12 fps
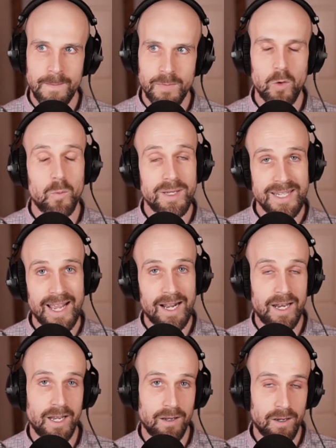it will be
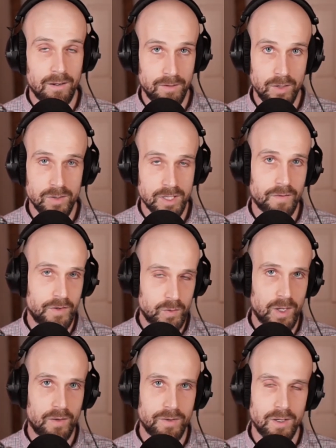tackling new stuff as
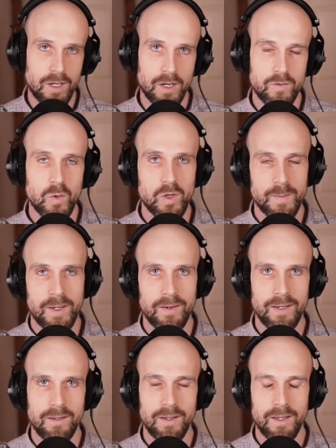well that you kind of talked about
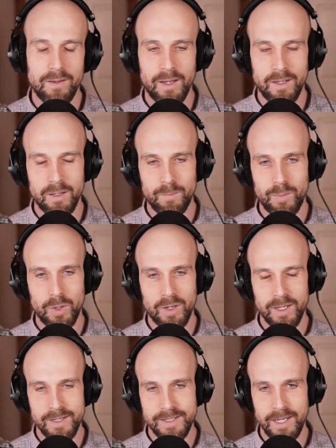in the
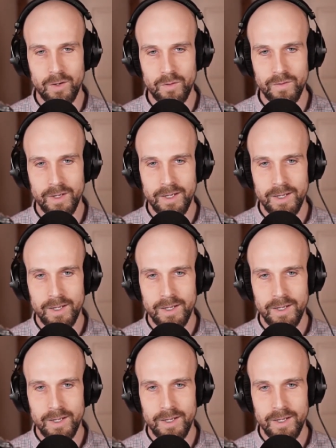book itself.